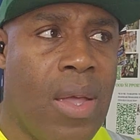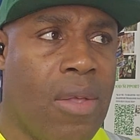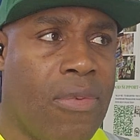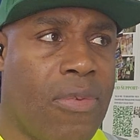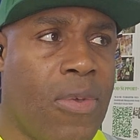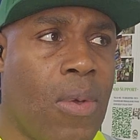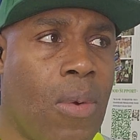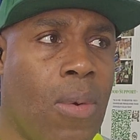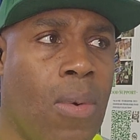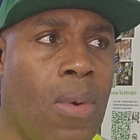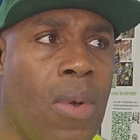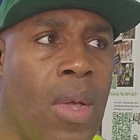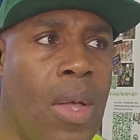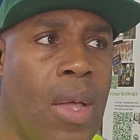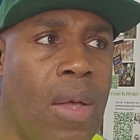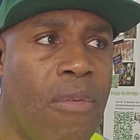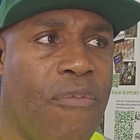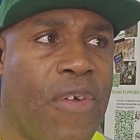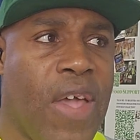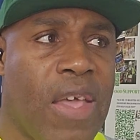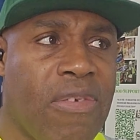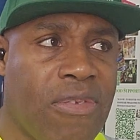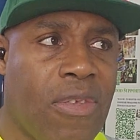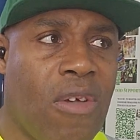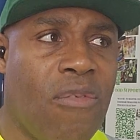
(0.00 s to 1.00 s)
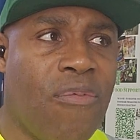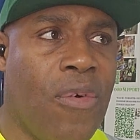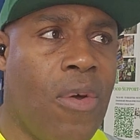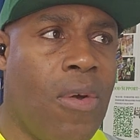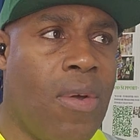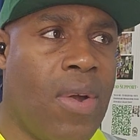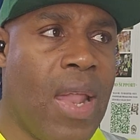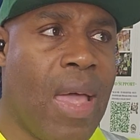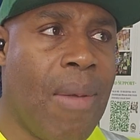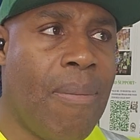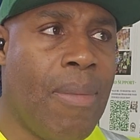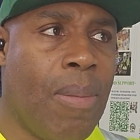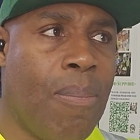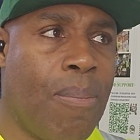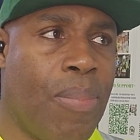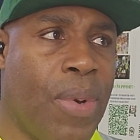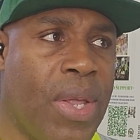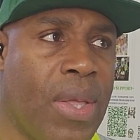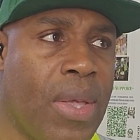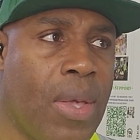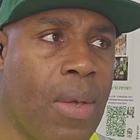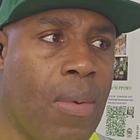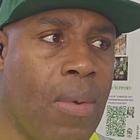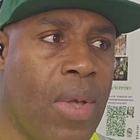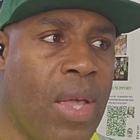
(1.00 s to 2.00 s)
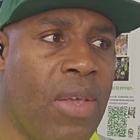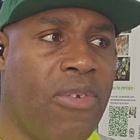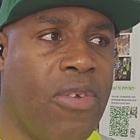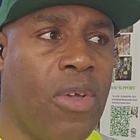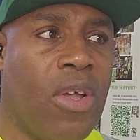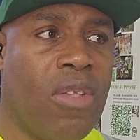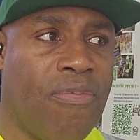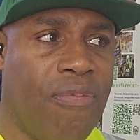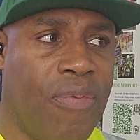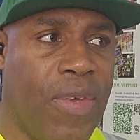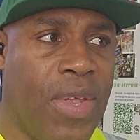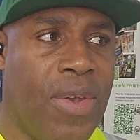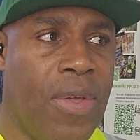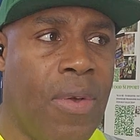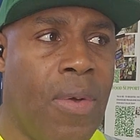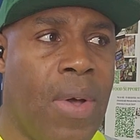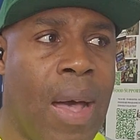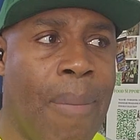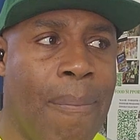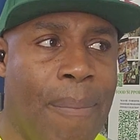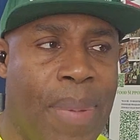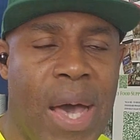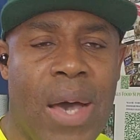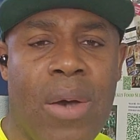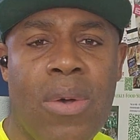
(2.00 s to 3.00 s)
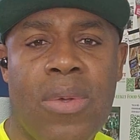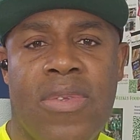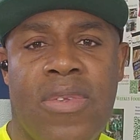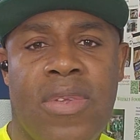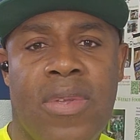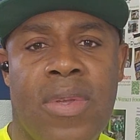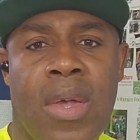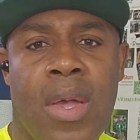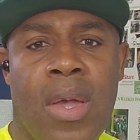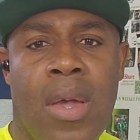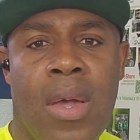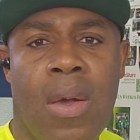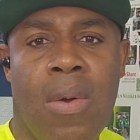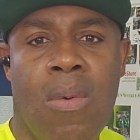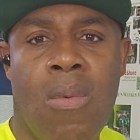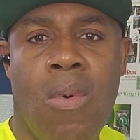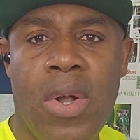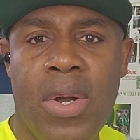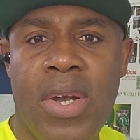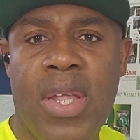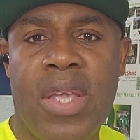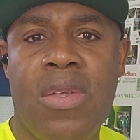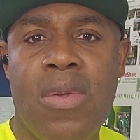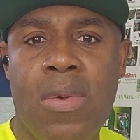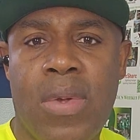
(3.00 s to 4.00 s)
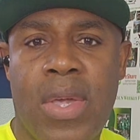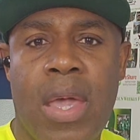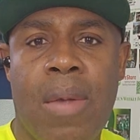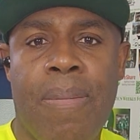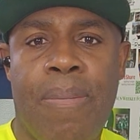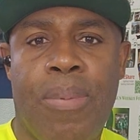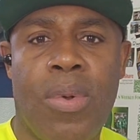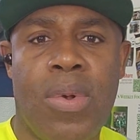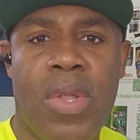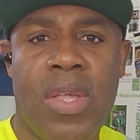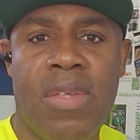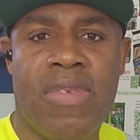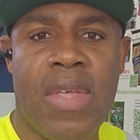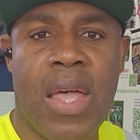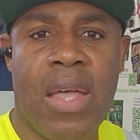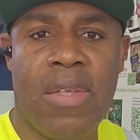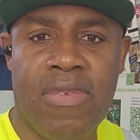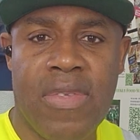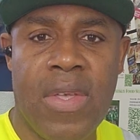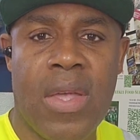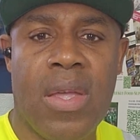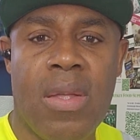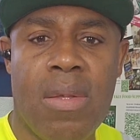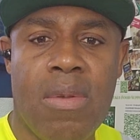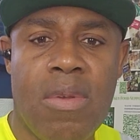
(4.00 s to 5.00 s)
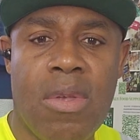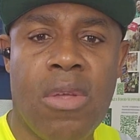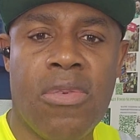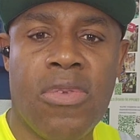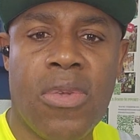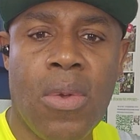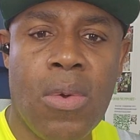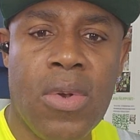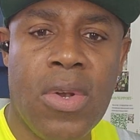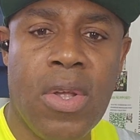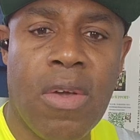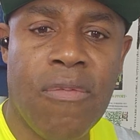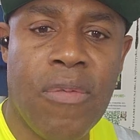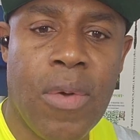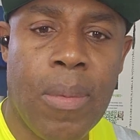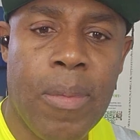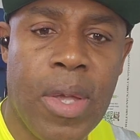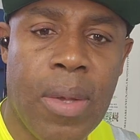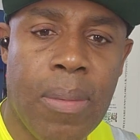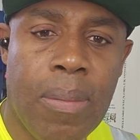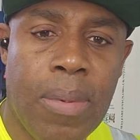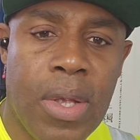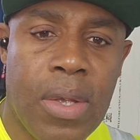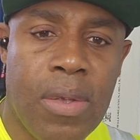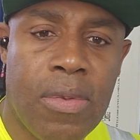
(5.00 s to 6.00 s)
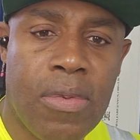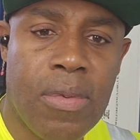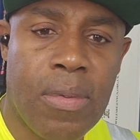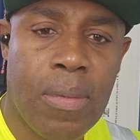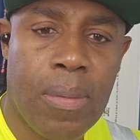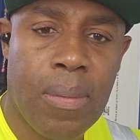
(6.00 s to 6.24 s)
So first of all, let me bring you a short video about what the UK police are saying. Just hold on for me, please.